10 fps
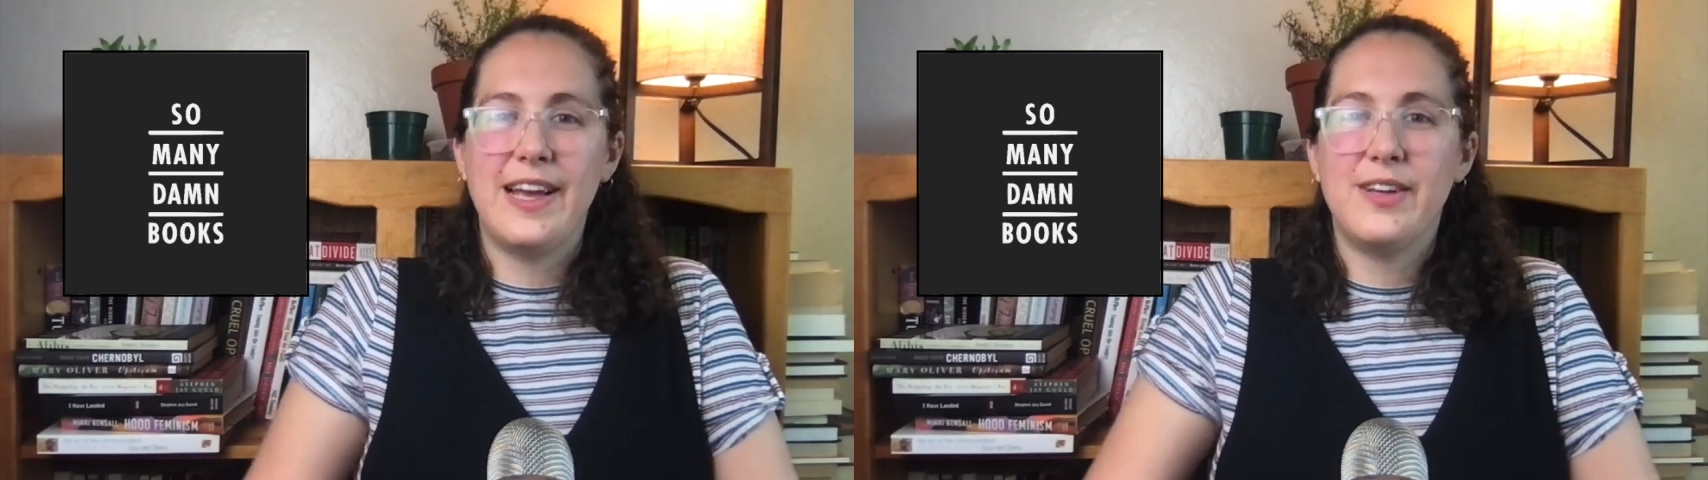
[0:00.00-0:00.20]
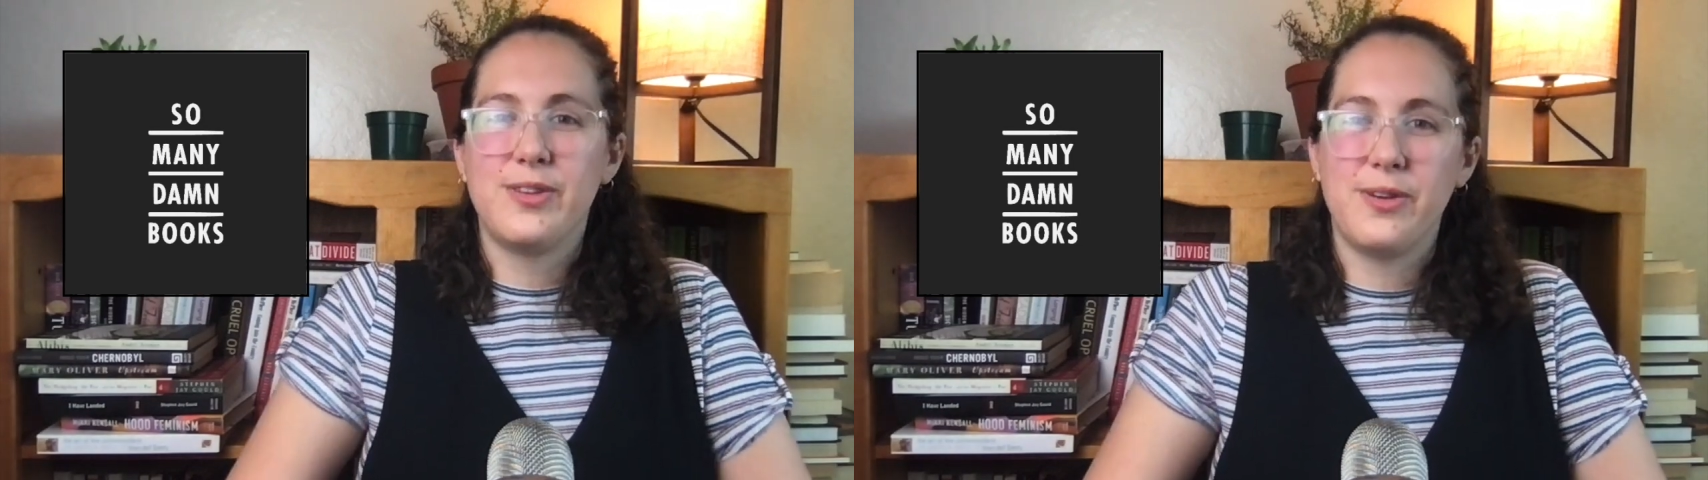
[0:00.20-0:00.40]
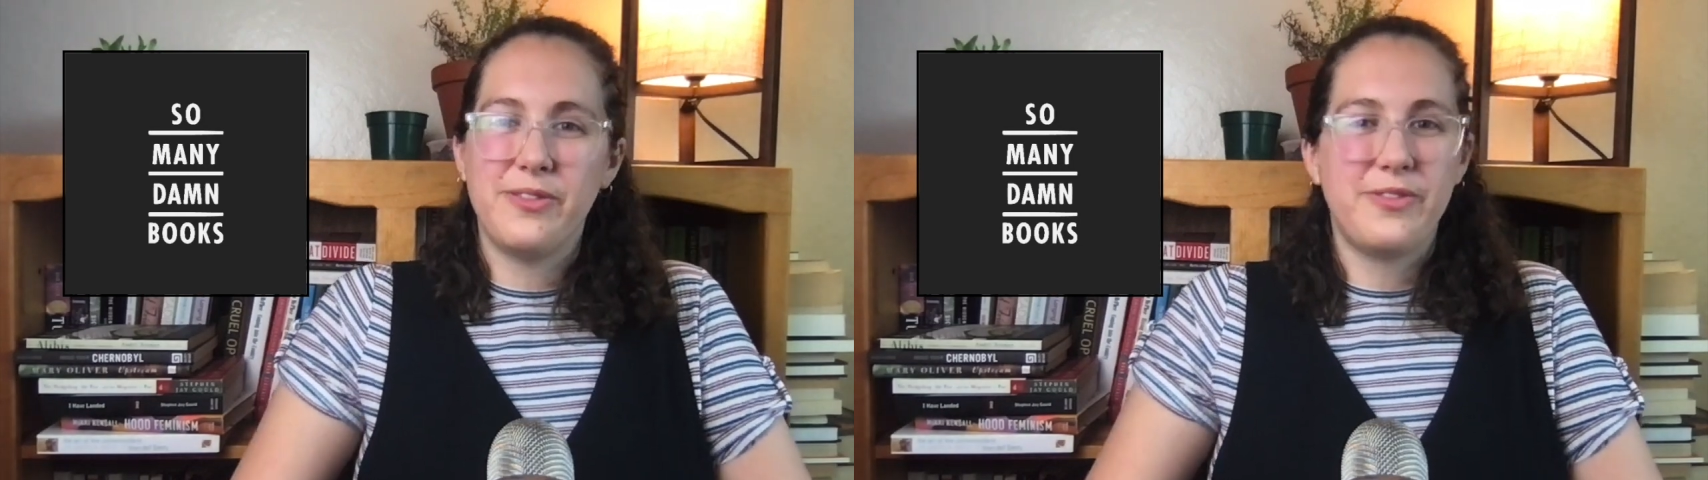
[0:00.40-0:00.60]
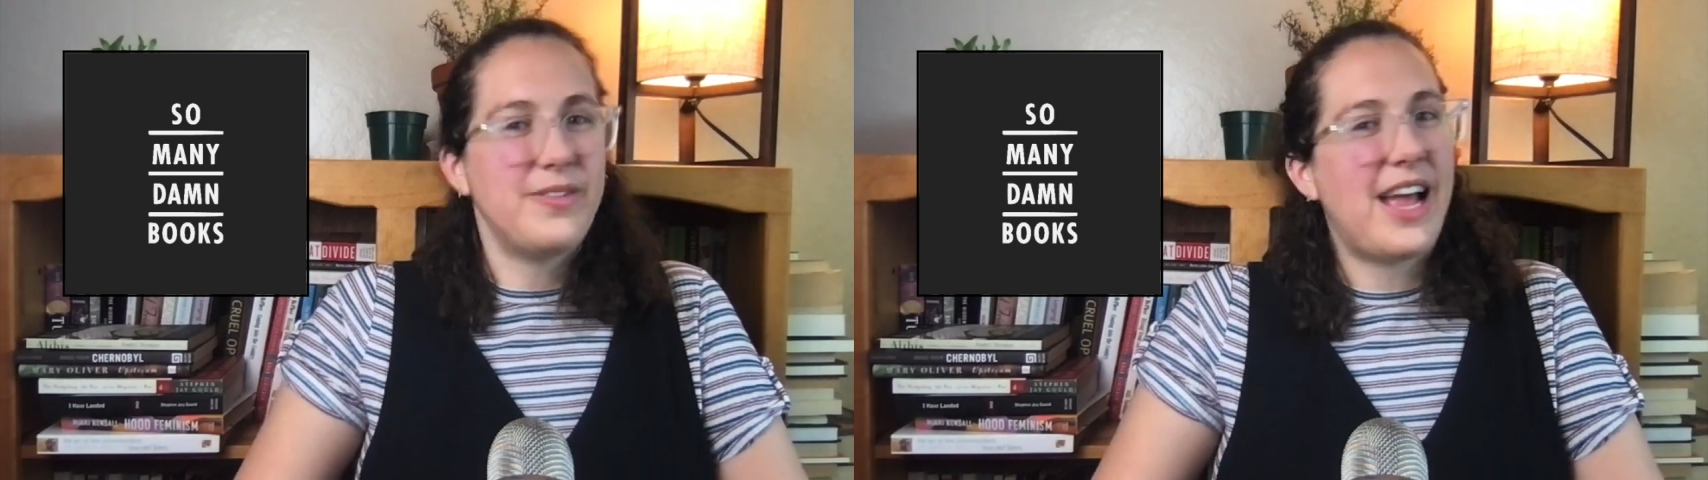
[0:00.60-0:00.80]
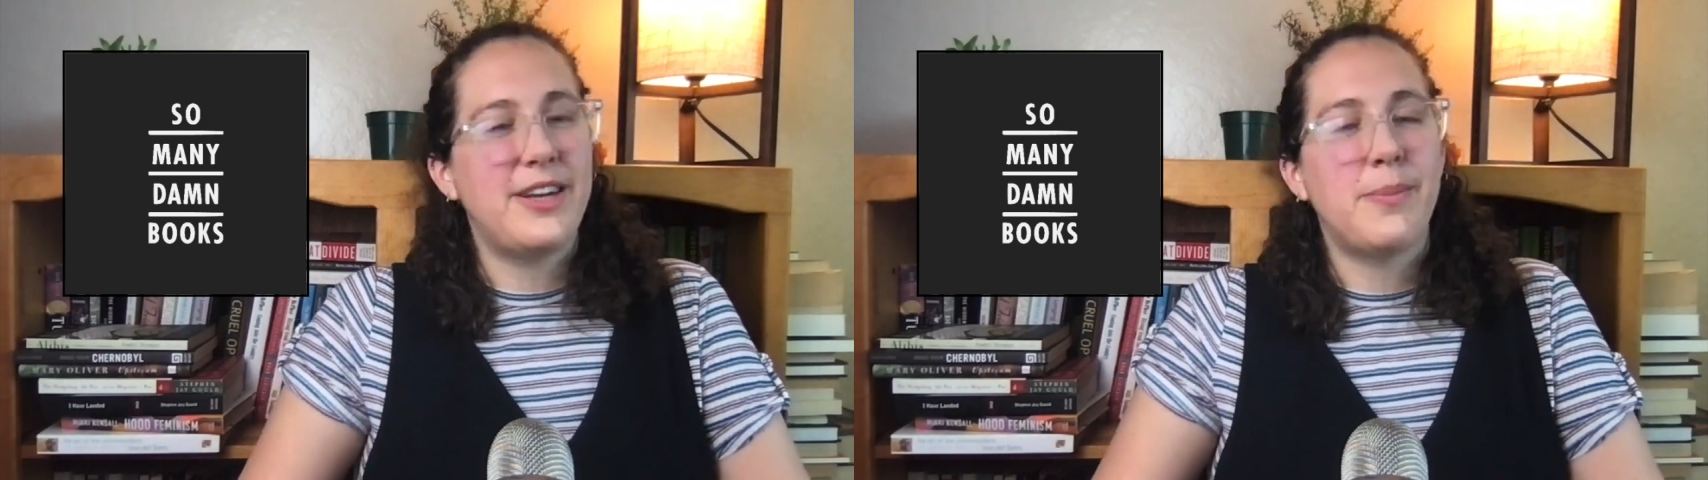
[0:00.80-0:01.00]
sort of
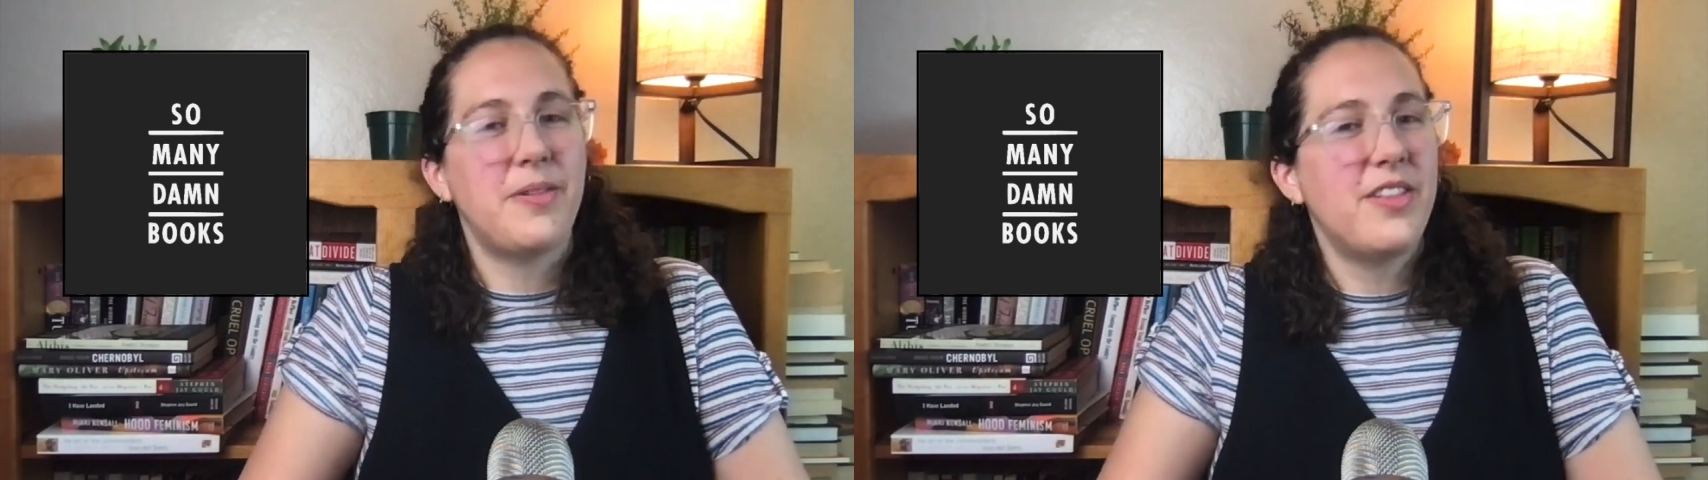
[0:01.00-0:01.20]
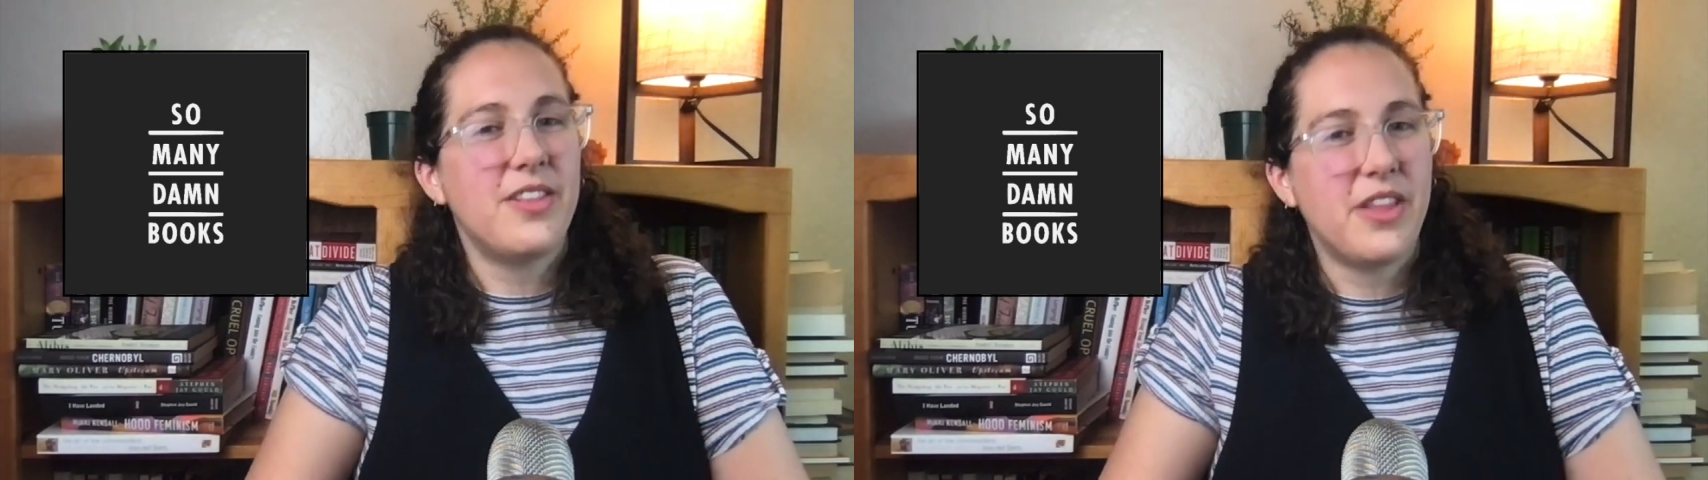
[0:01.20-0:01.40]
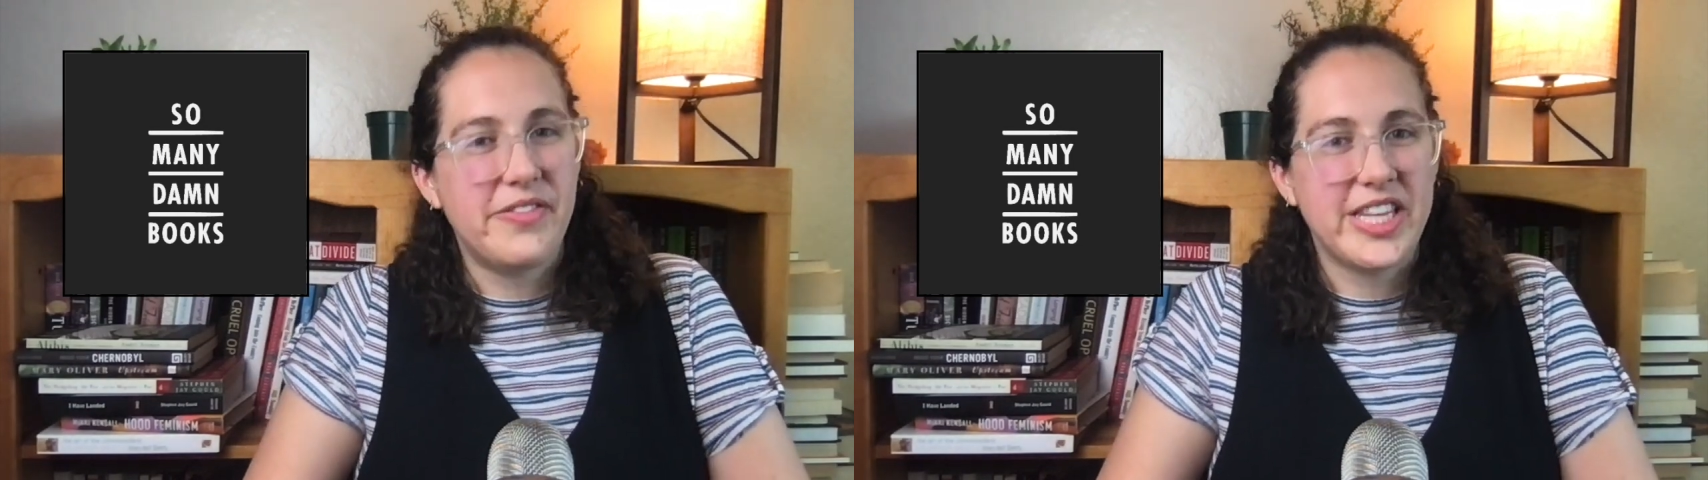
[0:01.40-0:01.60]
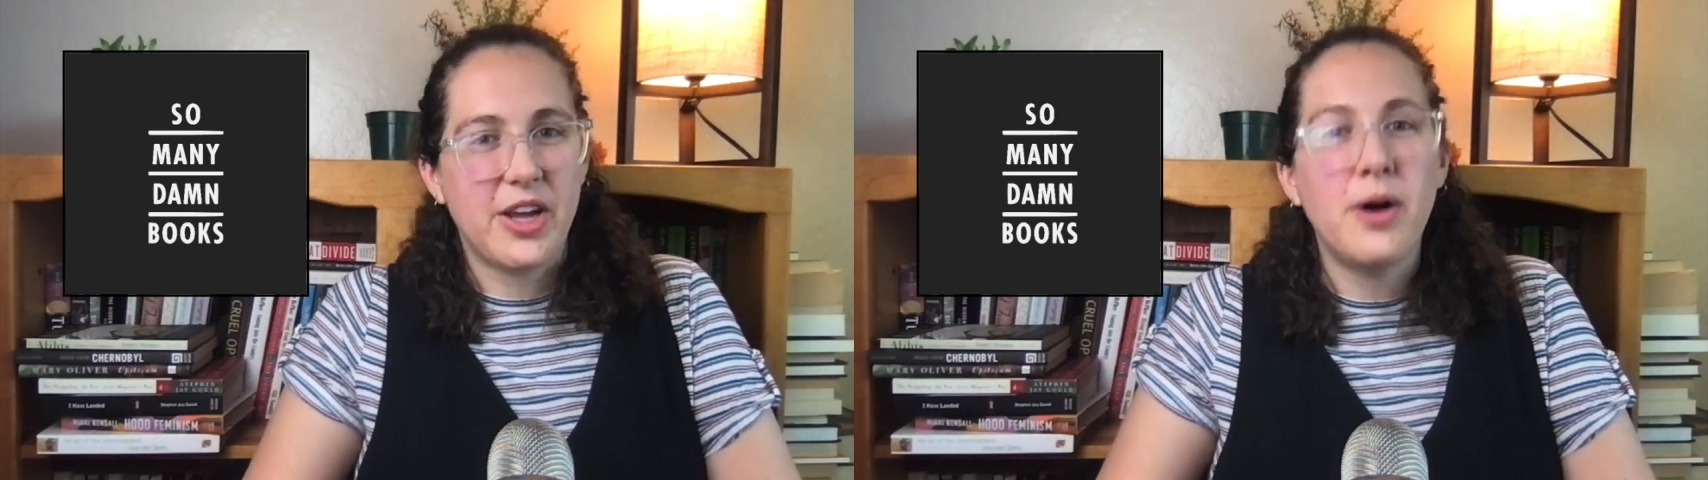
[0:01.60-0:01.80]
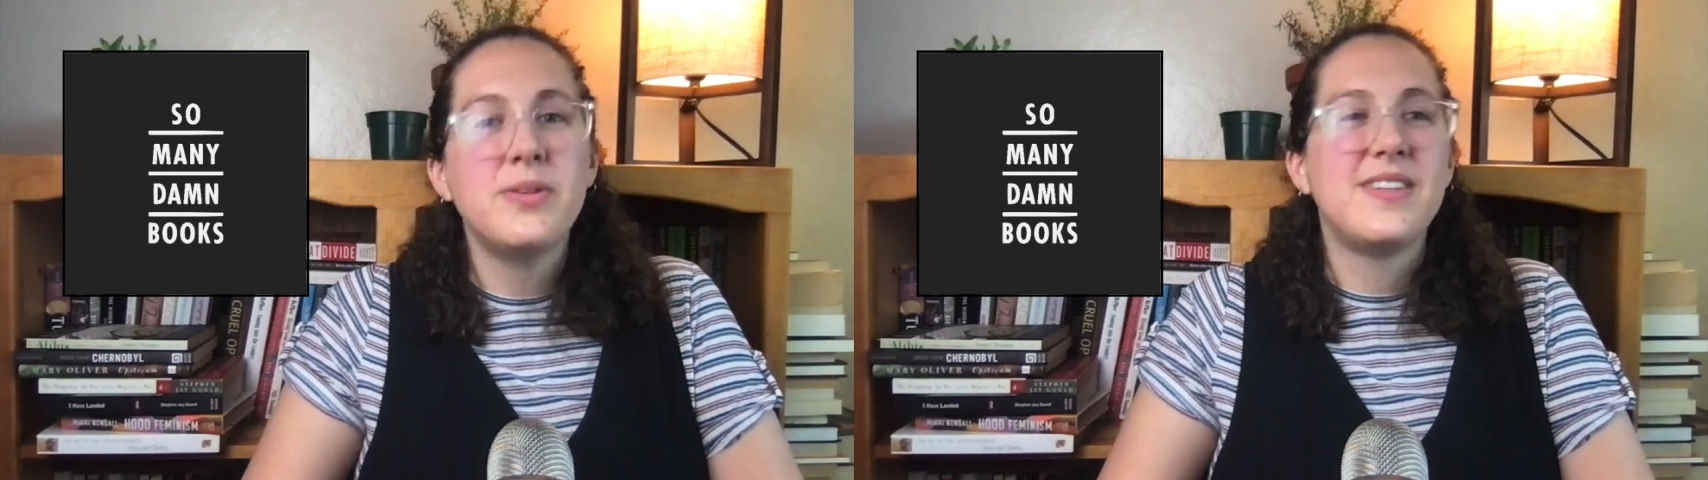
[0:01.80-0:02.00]
end up loving the
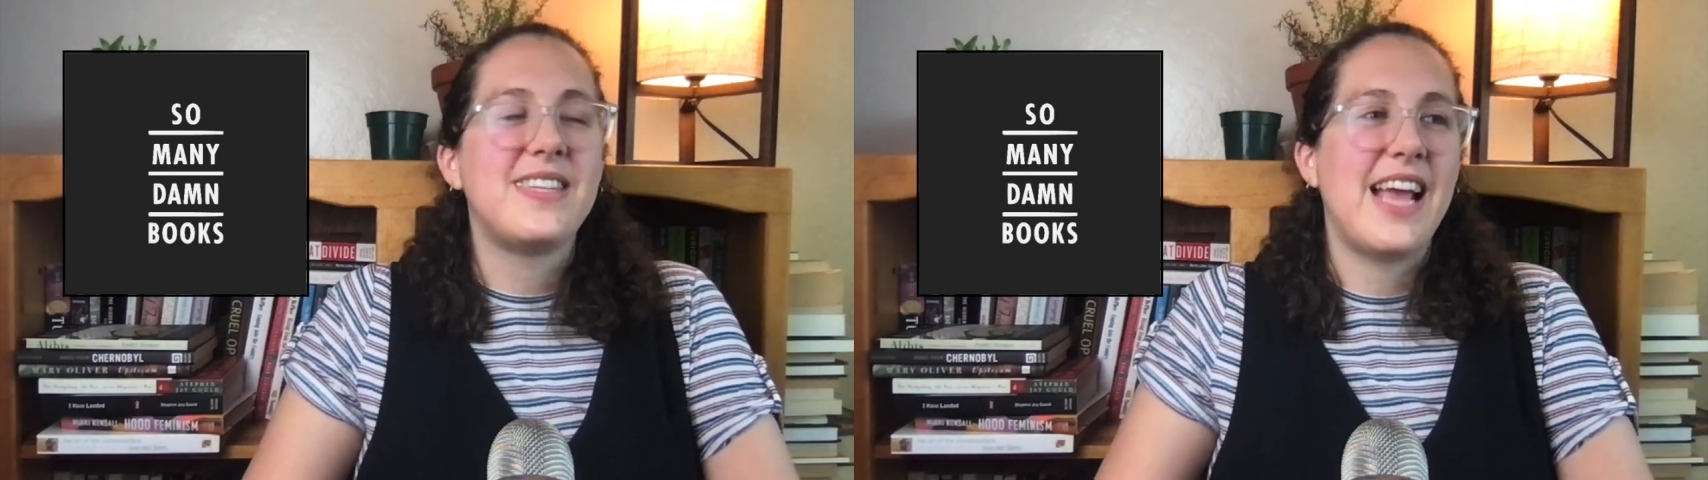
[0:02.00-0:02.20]
hosts.